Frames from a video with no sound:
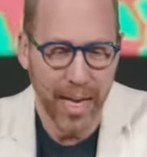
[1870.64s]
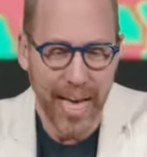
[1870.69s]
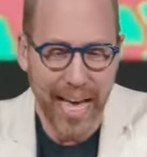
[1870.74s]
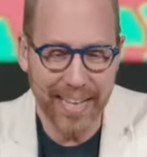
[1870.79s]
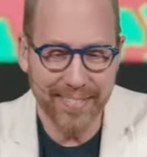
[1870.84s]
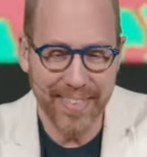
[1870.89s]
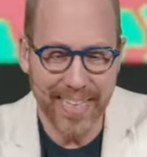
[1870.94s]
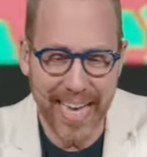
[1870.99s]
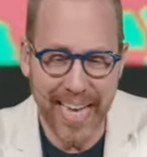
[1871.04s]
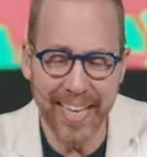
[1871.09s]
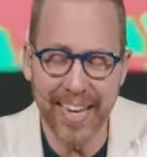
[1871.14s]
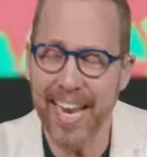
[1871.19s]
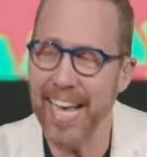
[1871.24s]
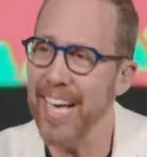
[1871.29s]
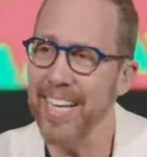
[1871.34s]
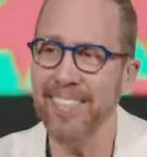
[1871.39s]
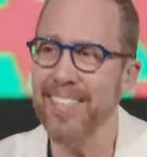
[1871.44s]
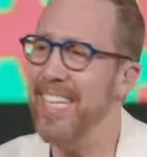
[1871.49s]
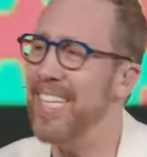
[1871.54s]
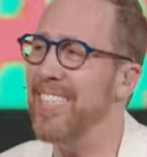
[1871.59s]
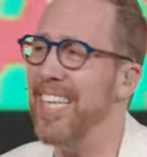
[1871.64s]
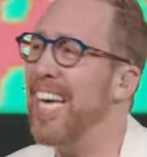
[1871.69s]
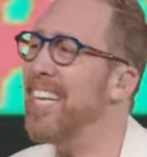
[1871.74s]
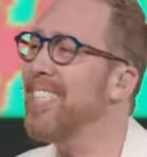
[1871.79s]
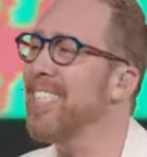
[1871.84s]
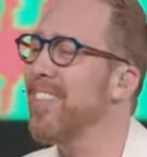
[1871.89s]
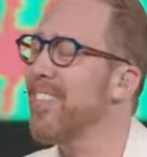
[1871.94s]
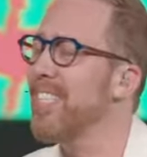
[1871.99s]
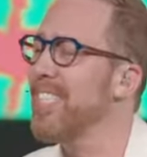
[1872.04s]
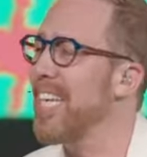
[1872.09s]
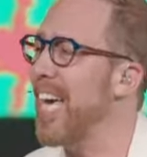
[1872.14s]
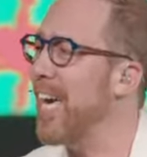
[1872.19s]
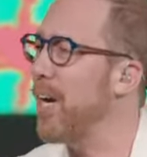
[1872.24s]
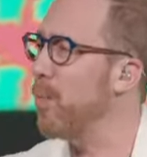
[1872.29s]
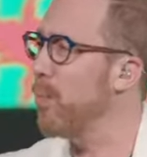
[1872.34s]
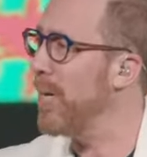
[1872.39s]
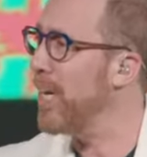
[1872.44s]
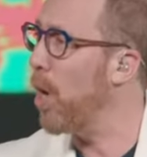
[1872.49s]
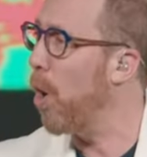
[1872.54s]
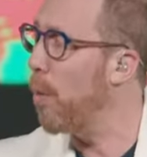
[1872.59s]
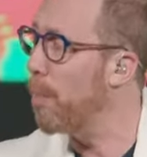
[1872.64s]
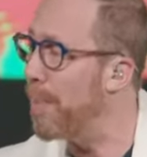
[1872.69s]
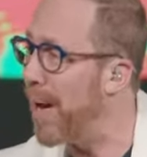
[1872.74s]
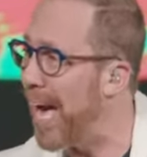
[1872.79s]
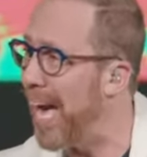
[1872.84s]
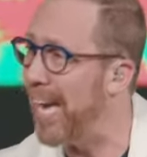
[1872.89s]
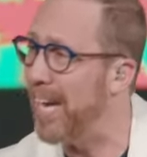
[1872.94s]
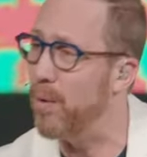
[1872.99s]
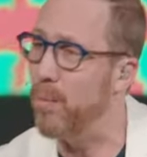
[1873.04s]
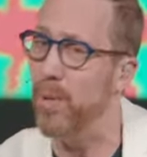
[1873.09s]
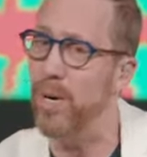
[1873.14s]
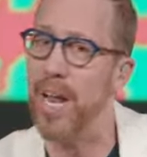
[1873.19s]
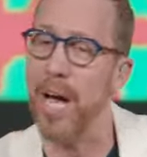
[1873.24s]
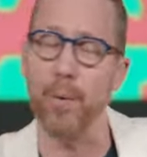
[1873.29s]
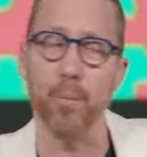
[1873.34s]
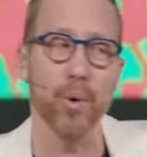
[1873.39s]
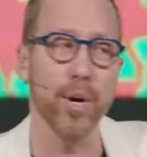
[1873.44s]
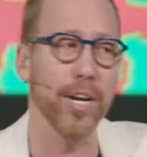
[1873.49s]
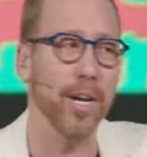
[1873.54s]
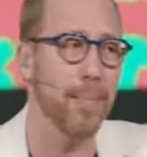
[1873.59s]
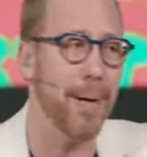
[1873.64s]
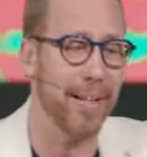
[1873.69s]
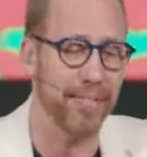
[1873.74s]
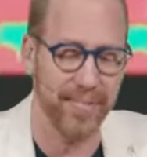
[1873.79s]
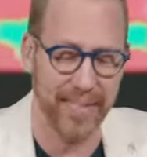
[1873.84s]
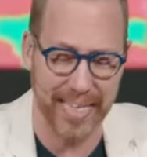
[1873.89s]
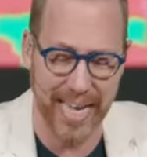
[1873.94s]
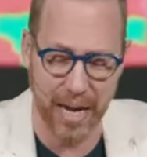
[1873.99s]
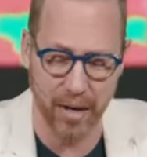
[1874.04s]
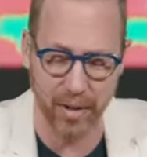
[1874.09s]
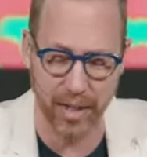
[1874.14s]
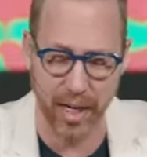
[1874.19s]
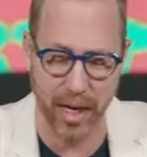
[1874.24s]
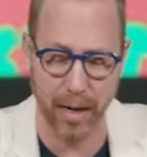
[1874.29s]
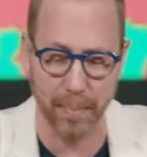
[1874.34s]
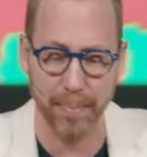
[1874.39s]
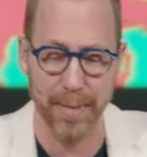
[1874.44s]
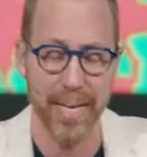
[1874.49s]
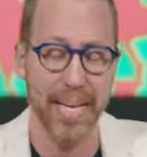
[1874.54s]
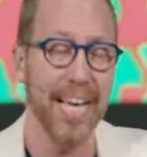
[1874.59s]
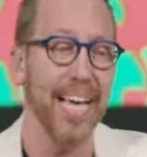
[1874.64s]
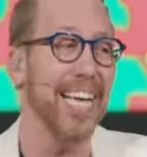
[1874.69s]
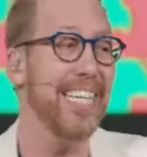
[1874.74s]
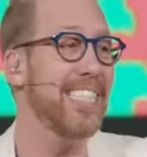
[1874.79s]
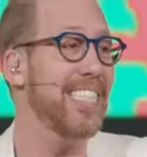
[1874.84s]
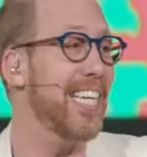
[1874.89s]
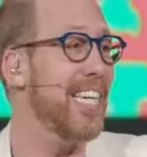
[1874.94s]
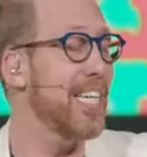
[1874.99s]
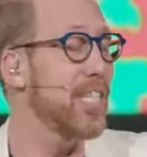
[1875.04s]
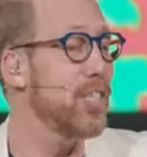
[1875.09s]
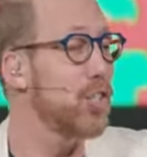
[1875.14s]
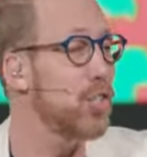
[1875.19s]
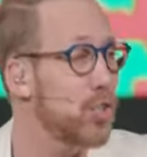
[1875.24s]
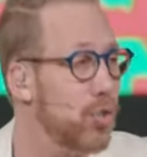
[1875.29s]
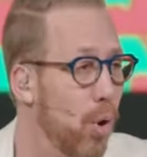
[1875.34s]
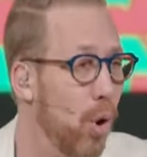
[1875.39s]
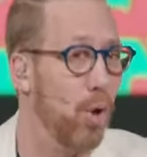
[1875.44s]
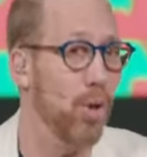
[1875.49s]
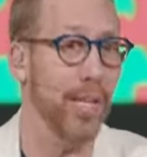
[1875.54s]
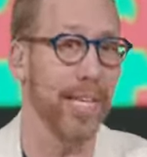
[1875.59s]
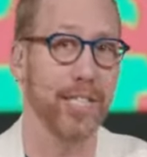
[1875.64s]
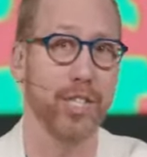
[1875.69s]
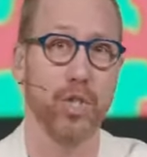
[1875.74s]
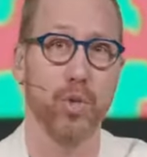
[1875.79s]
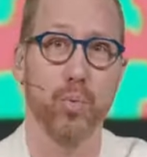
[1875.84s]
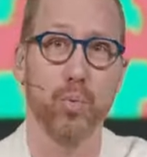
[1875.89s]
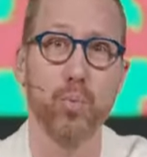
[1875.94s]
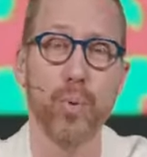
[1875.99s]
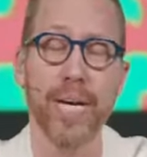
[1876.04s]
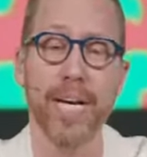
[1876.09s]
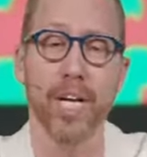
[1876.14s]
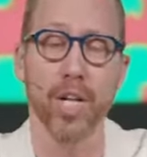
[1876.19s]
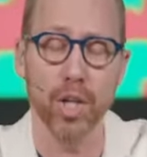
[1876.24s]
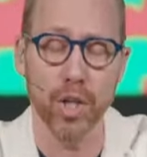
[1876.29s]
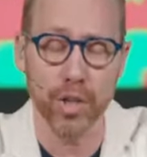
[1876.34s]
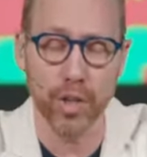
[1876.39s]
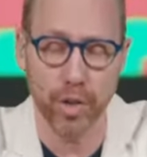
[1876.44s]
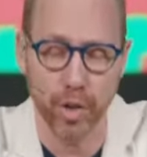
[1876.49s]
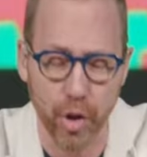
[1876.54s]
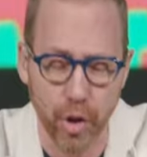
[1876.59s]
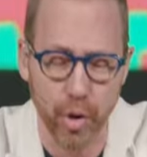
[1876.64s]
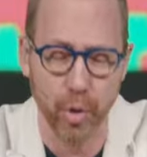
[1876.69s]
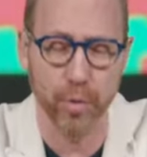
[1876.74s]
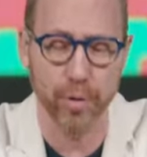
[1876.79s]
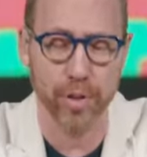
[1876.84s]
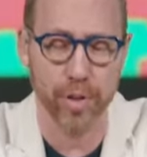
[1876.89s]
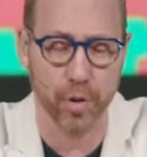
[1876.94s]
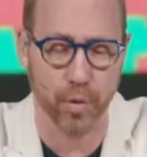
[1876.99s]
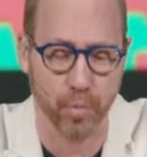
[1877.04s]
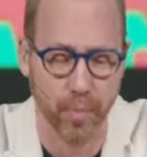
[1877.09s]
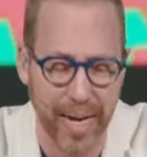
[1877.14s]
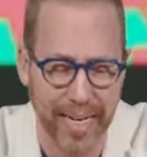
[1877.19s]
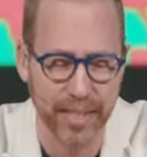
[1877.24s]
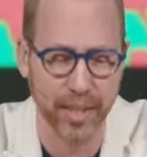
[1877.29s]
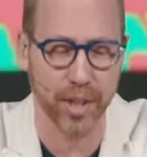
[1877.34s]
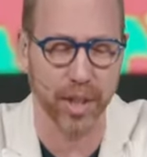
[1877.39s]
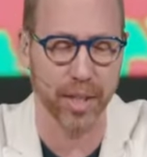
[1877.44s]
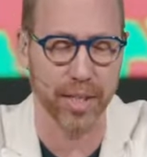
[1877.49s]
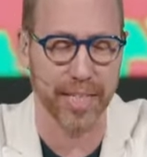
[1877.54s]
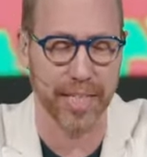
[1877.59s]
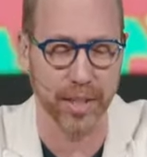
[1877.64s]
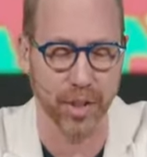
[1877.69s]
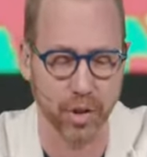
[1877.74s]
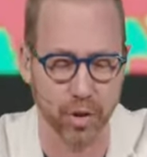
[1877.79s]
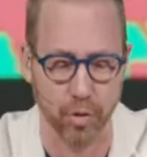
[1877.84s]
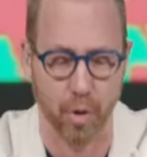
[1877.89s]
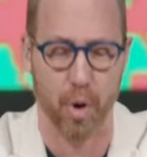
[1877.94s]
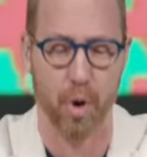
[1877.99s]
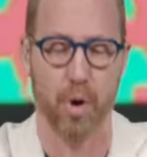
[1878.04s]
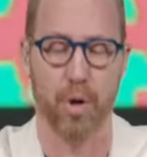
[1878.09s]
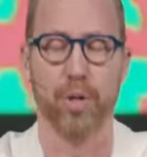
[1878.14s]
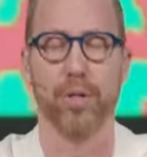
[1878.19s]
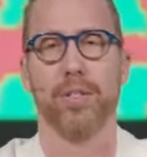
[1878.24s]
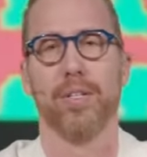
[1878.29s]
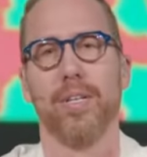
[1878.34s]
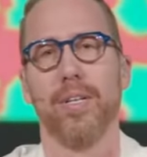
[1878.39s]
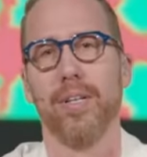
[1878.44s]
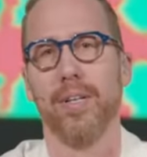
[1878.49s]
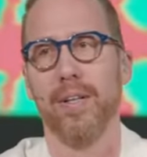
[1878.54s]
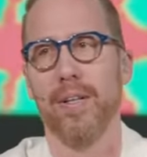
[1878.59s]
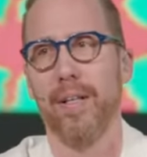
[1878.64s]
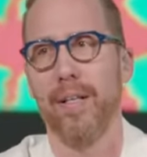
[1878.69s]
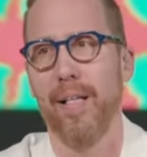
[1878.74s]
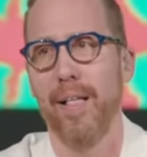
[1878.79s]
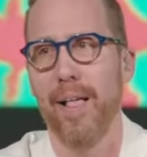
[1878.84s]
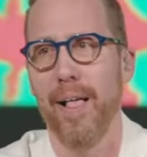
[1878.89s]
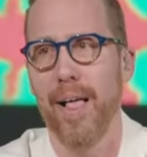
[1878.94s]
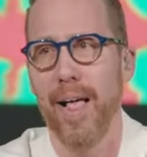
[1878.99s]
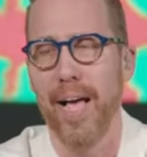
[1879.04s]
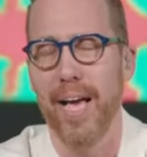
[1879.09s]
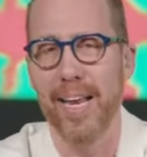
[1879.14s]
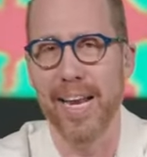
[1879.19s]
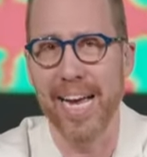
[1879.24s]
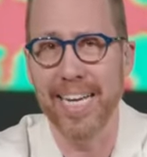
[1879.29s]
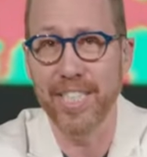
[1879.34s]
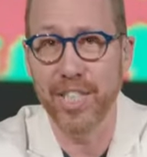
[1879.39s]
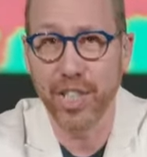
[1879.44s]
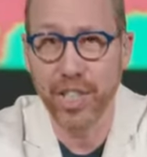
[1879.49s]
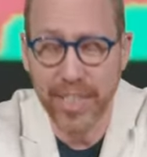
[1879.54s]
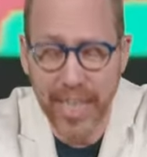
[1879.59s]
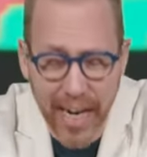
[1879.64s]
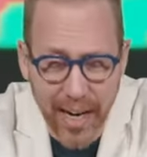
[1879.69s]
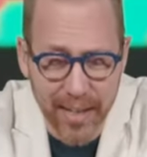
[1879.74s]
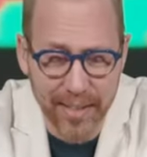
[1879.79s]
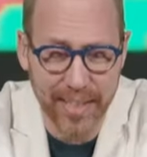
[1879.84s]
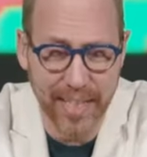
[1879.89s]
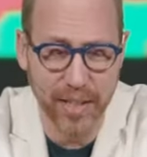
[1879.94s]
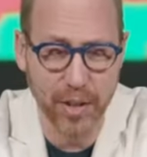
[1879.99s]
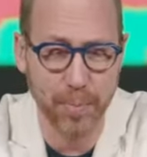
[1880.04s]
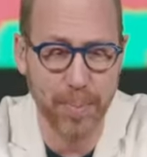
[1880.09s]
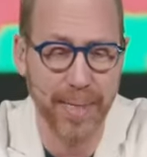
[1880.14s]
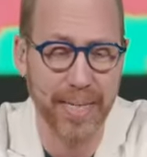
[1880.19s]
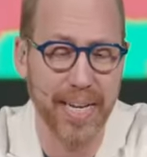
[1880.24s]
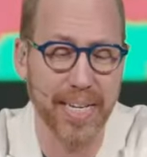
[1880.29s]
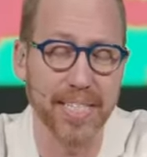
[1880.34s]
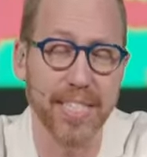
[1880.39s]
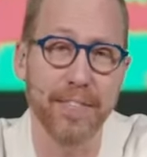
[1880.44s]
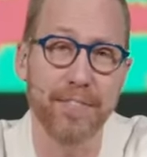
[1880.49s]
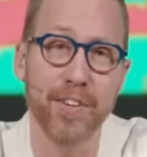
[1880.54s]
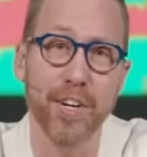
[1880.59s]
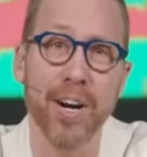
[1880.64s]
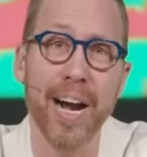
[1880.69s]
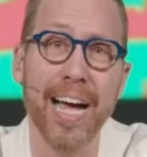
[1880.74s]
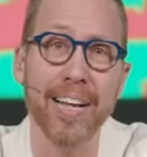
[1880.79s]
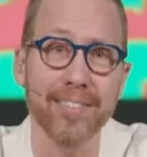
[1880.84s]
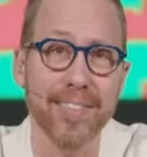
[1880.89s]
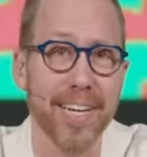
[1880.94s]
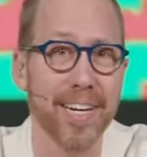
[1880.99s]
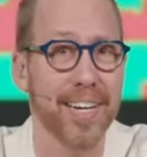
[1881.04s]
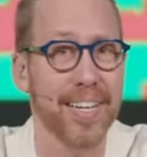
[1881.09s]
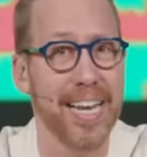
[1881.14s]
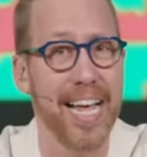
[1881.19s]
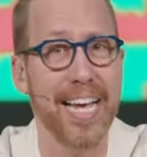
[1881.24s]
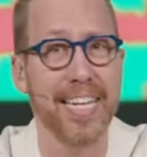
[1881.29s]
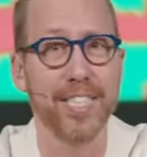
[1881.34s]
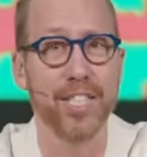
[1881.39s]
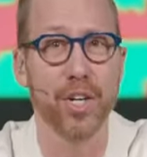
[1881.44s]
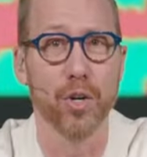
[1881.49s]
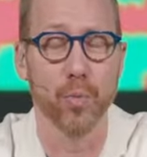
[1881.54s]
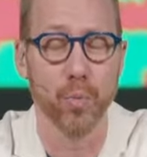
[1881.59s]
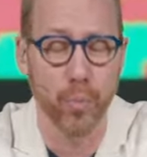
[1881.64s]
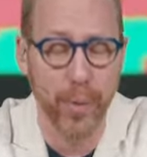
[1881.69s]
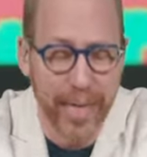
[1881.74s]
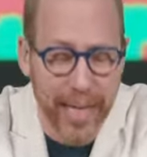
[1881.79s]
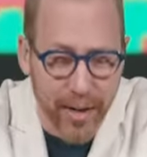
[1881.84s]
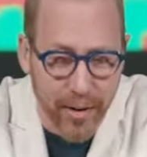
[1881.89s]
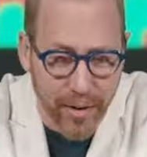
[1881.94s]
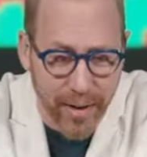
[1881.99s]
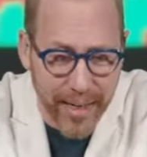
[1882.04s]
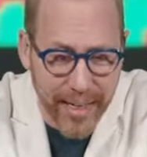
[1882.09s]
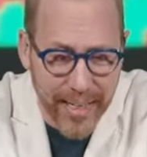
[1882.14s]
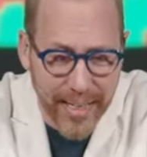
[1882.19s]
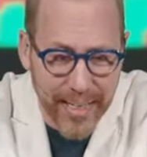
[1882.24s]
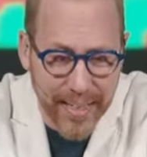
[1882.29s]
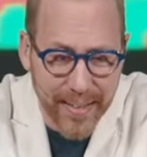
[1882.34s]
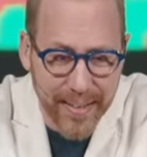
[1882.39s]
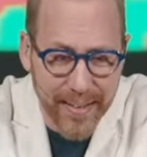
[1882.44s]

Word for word: at the, end, at the, at the end of the day, we obey. We're not worried about the outcome. It's a control issue. Will you surrender control? And I share this because if you're out there today and you're weary,